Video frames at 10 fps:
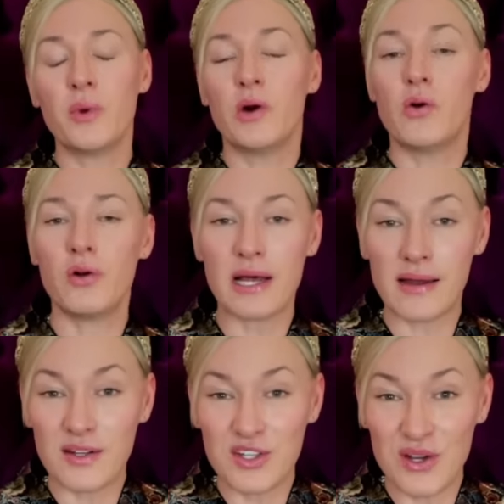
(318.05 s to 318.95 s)
We all
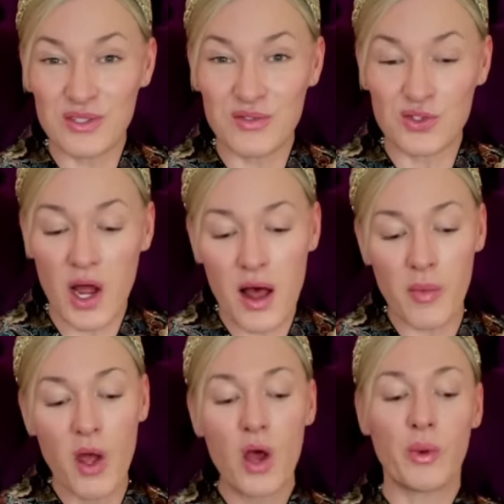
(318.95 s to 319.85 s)
add a dose of
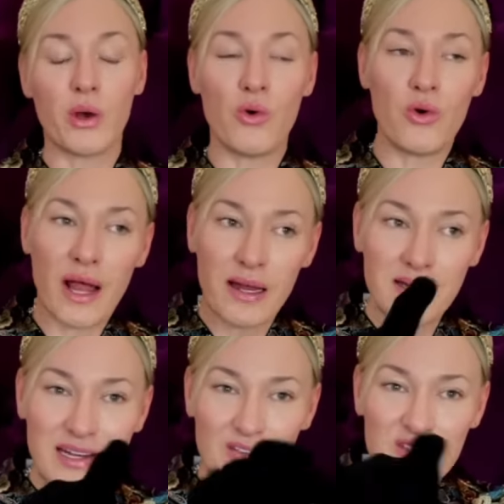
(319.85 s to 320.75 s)
drama. We all add a
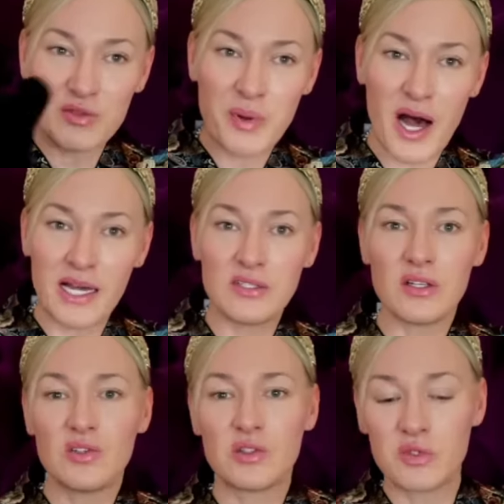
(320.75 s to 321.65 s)
little
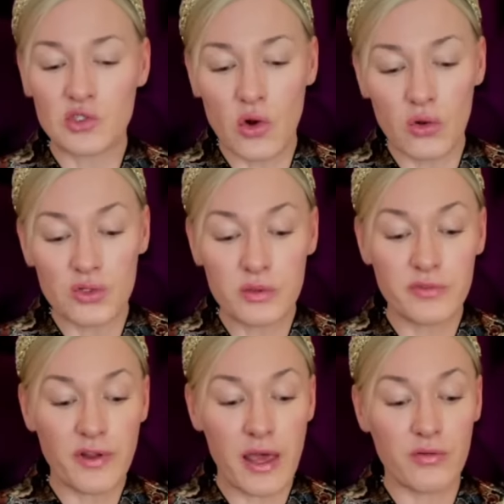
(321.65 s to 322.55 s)
spice, some salt, some
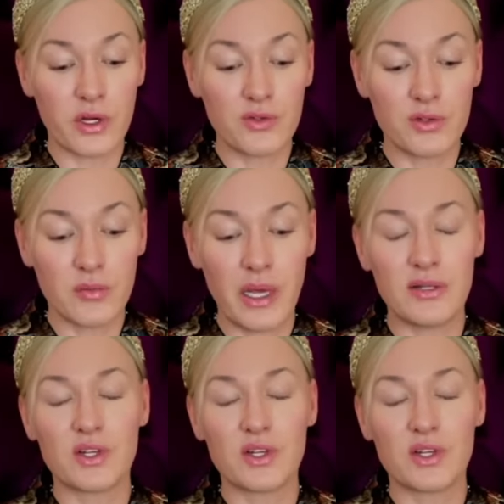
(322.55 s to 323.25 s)
flavouring to the meal.